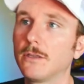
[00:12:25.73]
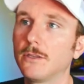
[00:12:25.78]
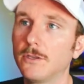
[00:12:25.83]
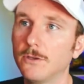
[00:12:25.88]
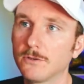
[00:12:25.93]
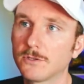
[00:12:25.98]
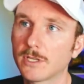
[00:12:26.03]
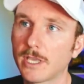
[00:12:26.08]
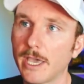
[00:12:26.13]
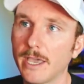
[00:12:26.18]

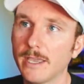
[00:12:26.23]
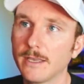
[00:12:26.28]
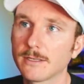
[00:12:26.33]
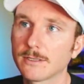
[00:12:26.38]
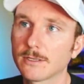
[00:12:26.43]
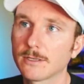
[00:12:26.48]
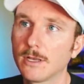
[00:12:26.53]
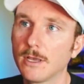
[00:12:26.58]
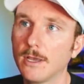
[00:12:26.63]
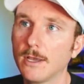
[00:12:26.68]
use
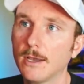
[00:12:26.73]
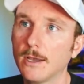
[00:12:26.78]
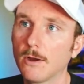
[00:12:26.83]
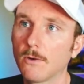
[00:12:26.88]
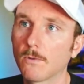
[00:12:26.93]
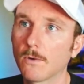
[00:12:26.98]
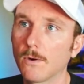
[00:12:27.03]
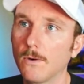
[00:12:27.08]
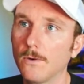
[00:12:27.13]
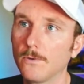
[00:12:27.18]
case,
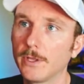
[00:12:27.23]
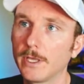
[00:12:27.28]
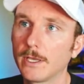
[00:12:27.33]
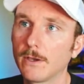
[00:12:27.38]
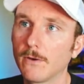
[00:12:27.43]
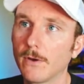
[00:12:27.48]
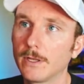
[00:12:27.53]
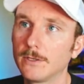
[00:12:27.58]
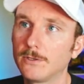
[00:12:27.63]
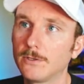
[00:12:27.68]
we're only
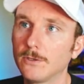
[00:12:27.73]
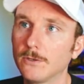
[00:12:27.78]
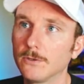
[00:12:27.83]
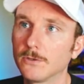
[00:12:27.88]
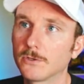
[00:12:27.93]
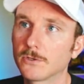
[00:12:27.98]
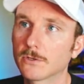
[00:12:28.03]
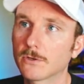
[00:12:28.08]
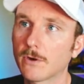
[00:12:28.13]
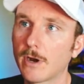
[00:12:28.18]
going to
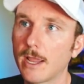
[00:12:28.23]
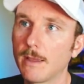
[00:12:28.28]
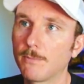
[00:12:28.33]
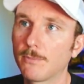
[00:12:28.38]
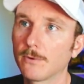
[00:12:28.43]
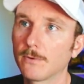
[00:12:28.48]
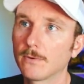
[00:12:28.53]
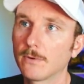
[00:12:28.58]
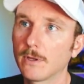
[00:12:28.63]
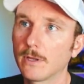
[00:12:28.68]
scrape